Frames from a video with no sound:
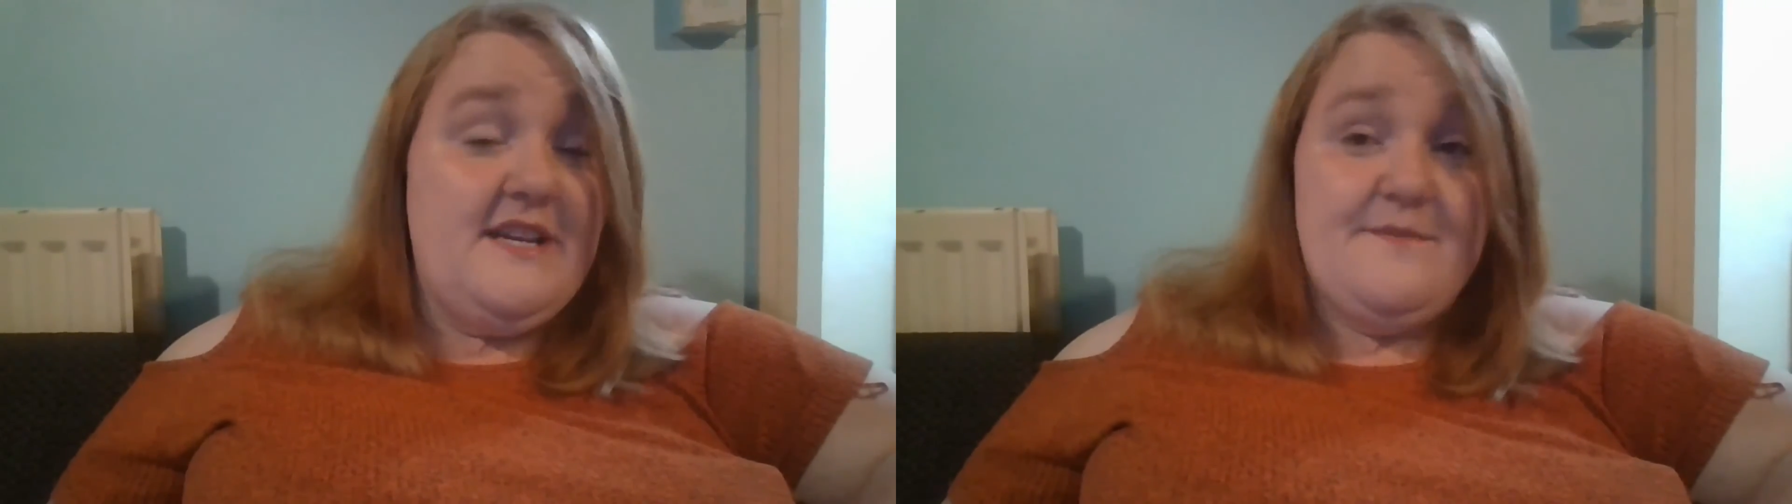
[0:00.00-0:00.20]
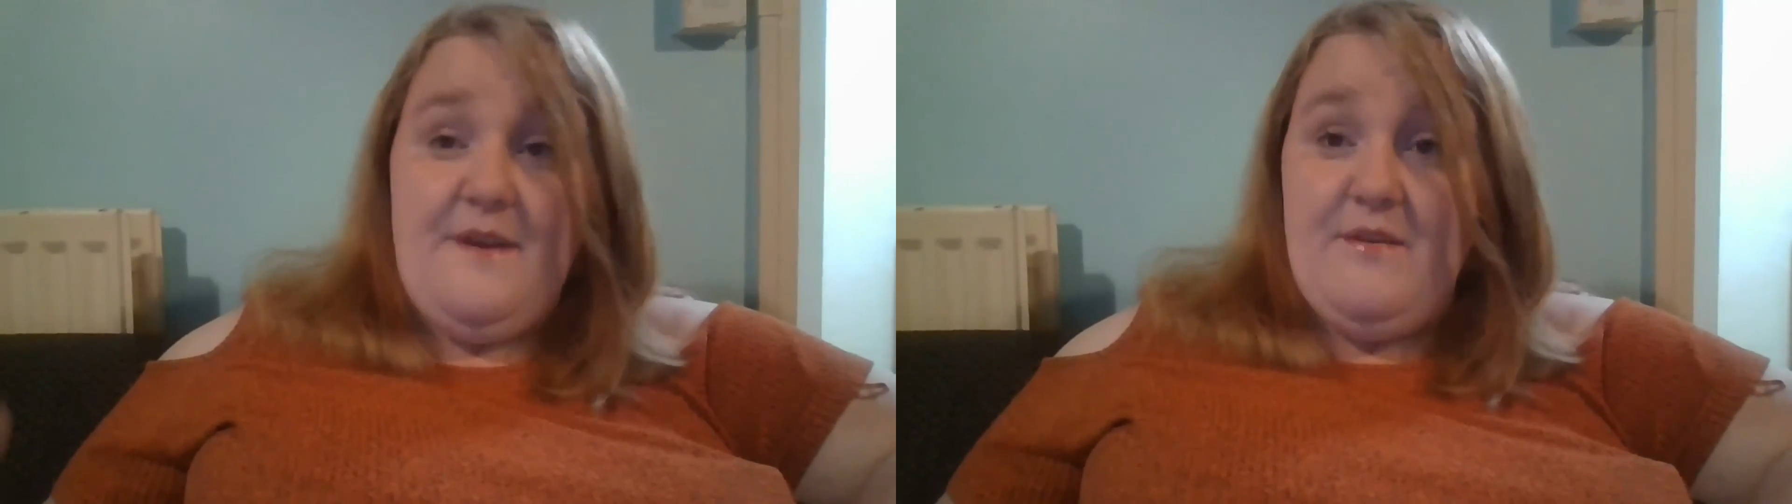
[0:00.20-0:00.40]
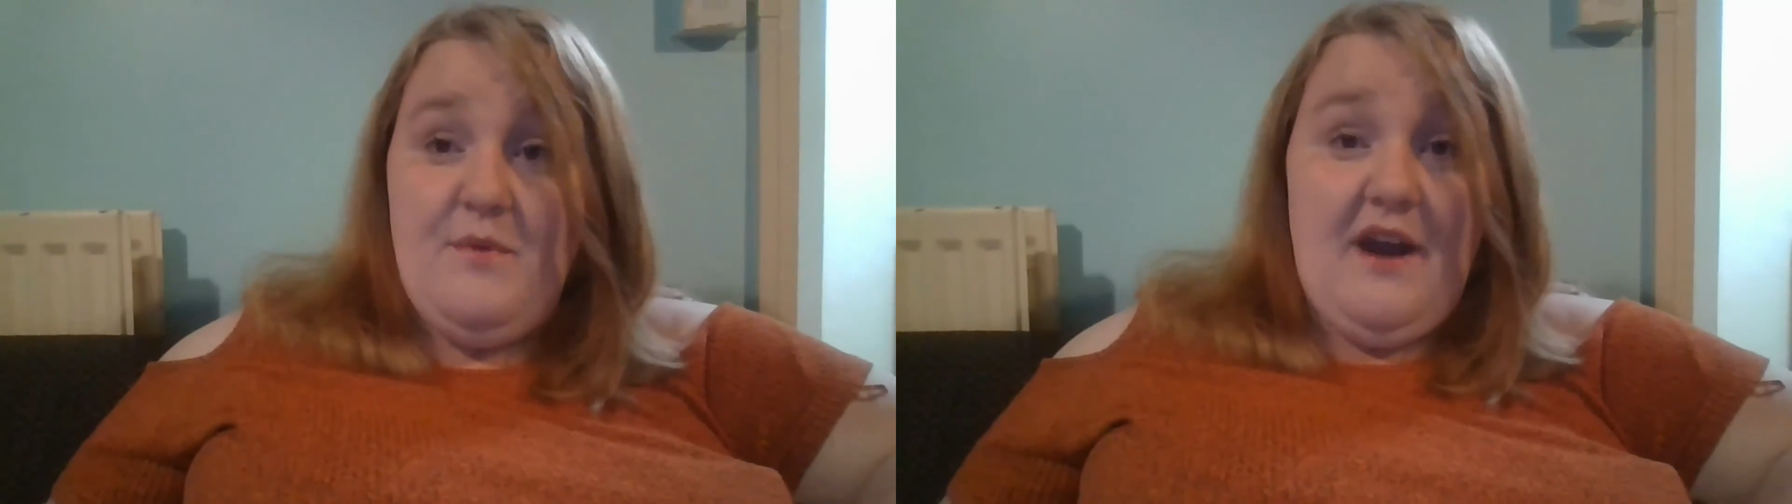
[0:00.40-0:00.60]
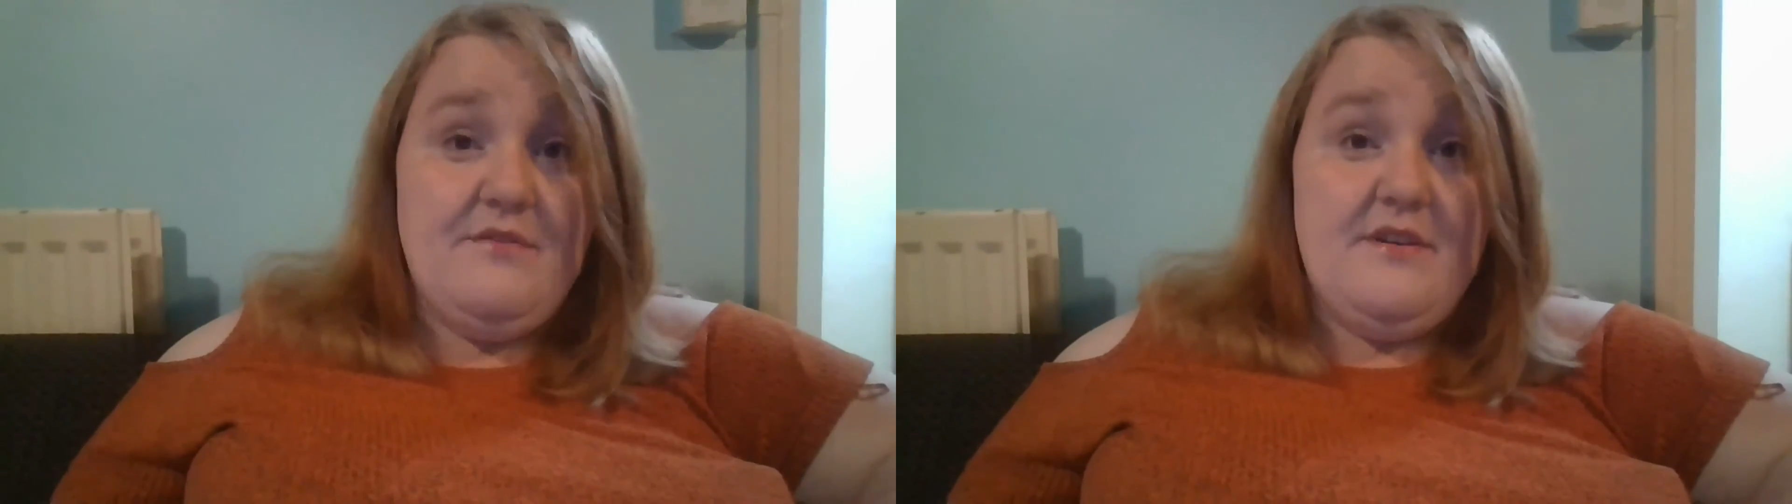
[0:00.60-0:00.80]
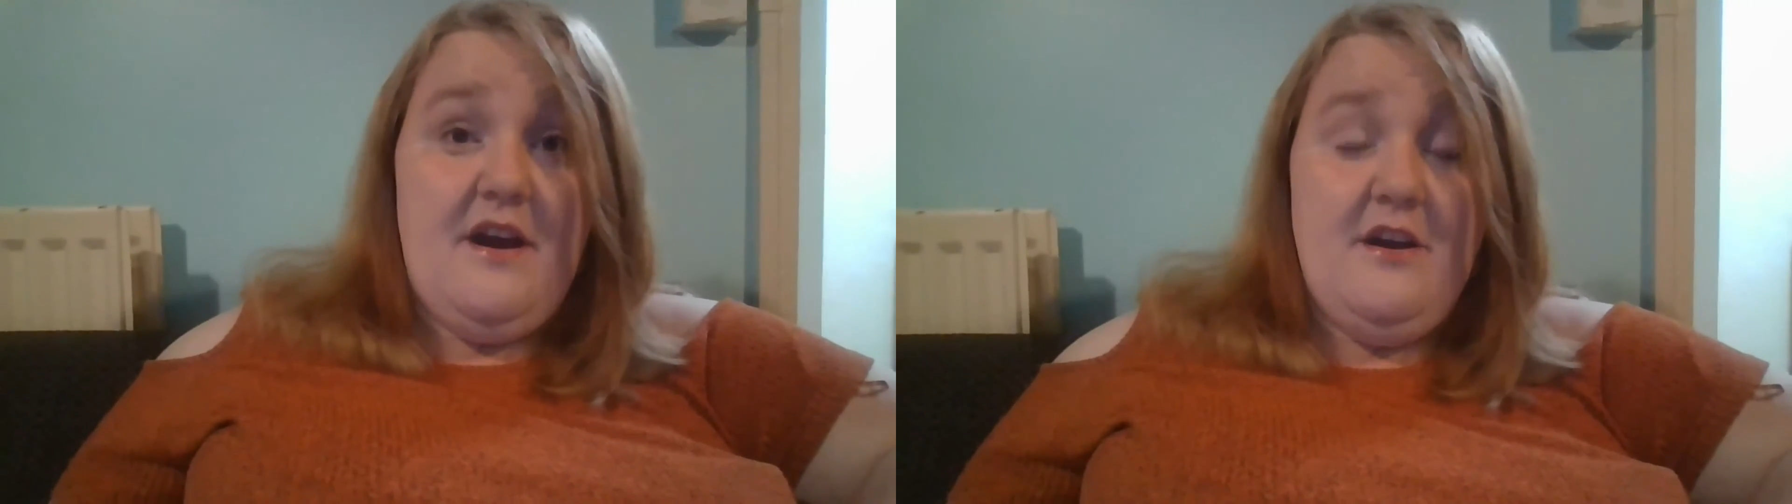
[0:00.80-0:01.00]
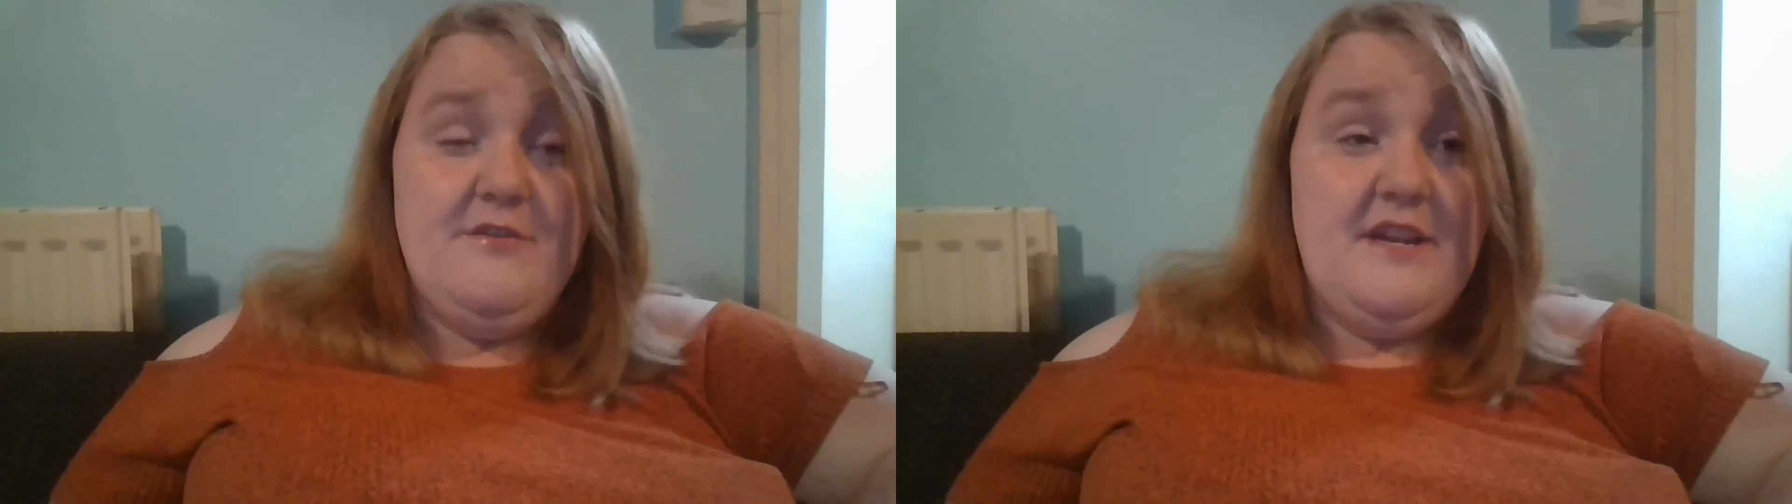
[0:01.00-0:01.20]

is very well known,